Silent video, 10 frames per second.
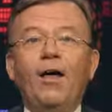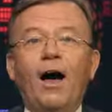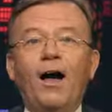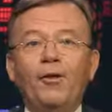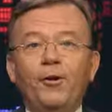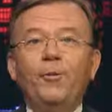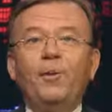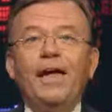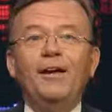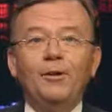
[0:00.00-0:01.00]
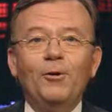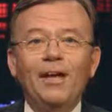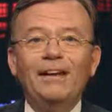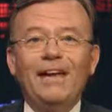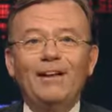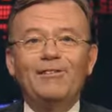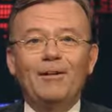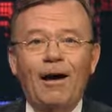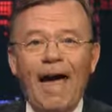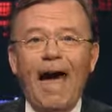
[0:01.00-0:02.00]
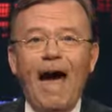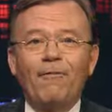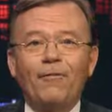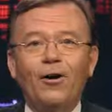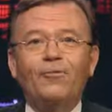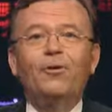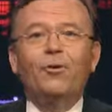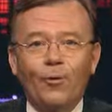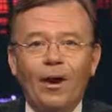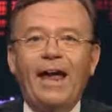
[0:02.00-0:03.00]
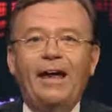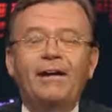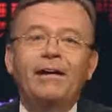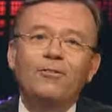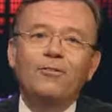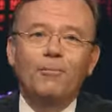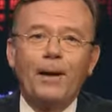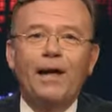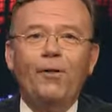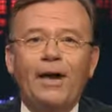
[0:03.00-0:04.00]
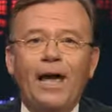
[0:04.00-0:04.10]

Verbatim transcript: uh, the European Union gets half of Ukraine and gets to bail it